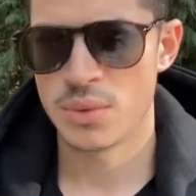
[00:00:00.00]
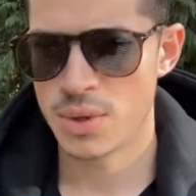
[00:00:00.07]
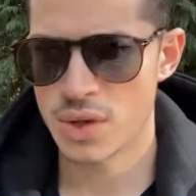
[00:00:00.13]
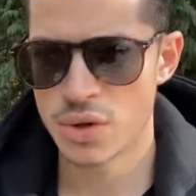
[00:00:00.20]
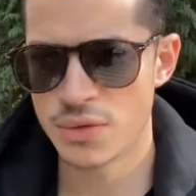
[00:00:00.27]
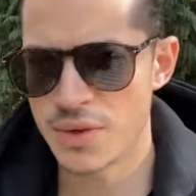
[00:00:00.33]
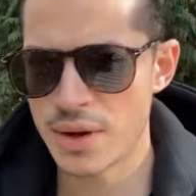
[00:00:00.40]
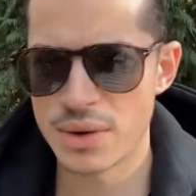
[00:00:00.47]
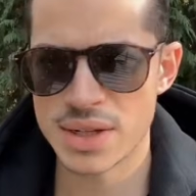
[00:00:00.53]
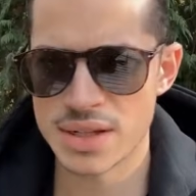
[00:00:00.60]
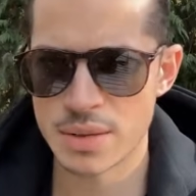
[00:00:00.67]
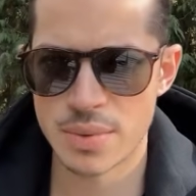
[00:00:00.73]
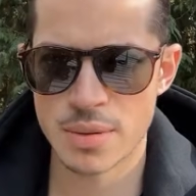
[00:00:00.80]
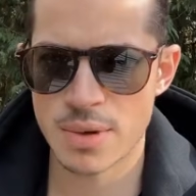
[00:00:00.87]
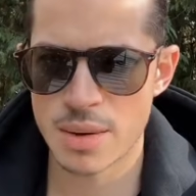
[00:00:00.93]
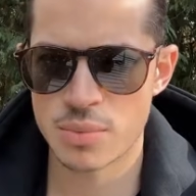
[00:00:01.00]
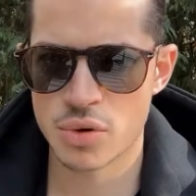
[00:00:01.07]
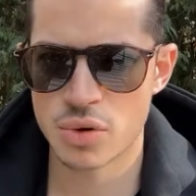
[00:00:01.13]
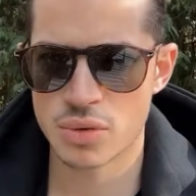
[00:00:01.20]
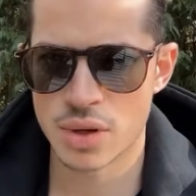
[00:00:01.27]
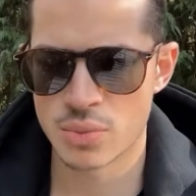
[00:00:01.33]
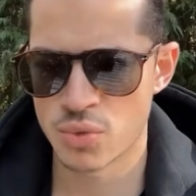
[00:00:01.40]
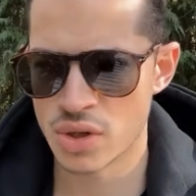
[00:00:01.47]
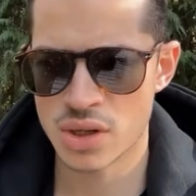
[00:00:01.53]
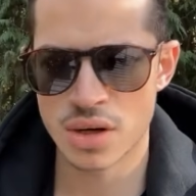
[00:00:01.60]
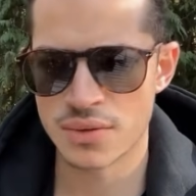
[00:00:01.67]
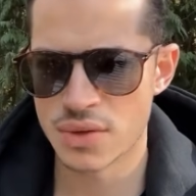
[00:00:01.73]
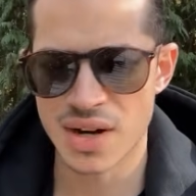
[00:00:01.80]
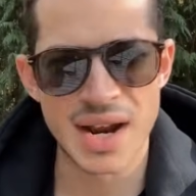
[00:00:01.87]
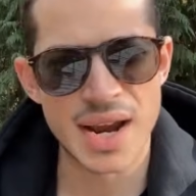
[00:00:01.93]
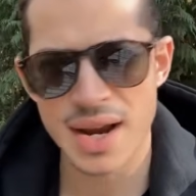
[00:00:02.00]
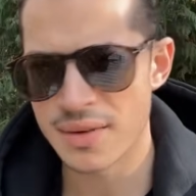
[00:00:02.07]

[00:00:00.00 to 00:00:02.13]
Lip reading: We go very deep in my program. We cover